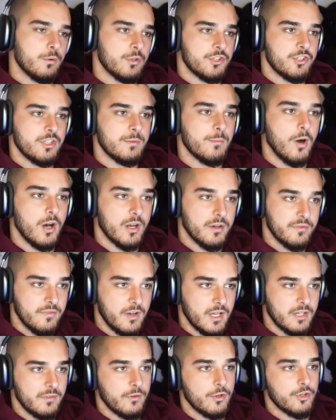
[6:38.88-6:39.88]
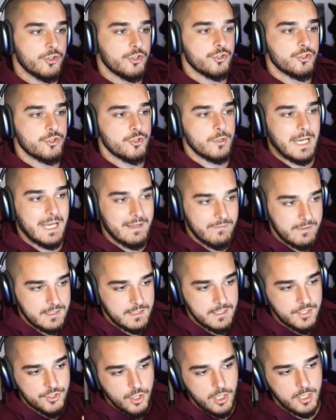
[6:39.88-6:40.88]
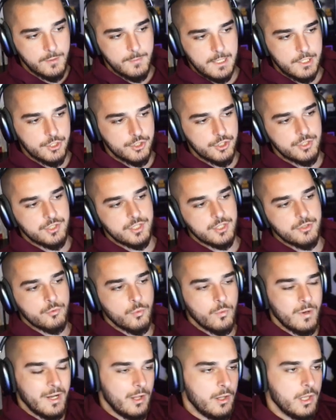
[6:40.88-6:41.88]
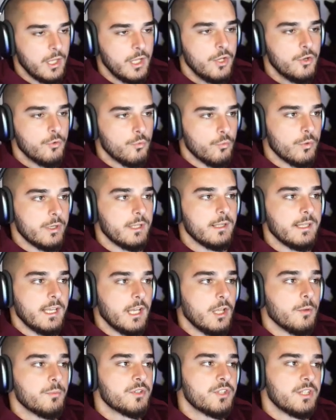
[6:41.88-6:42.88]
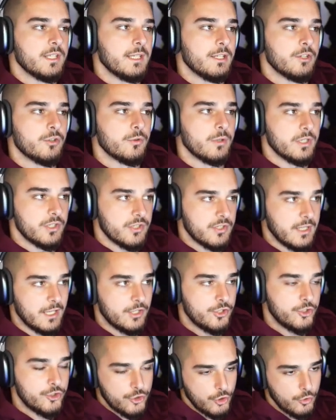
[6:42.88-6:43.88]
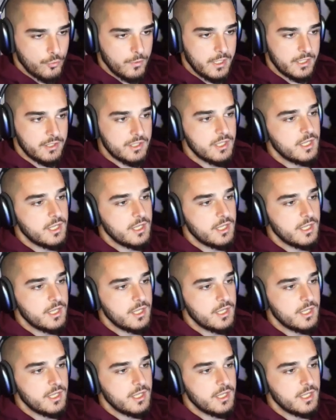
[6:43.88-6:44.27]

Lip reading: the modified version. So having these automations as well really helps to increase that show rate.